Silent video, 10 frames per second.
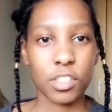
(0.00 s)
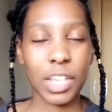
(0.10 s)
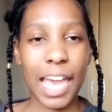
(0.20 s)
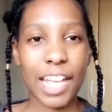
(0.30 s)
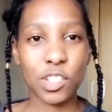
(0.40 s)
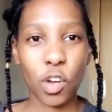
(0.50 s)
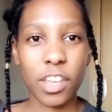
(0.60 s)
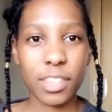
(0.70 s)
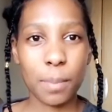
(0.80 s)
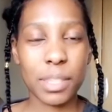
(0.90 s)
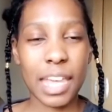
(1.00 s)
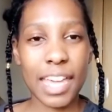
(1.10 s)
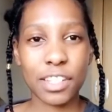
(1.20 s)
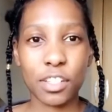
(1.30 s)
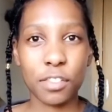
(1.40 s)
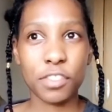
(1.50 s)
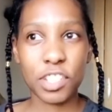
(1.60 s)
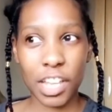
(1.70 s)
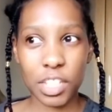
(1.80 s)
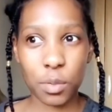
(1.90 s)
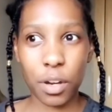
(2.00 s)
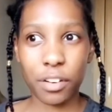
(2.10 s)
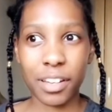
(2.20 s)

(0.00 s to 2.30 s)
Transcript: So yeah, I joined them at the end of January,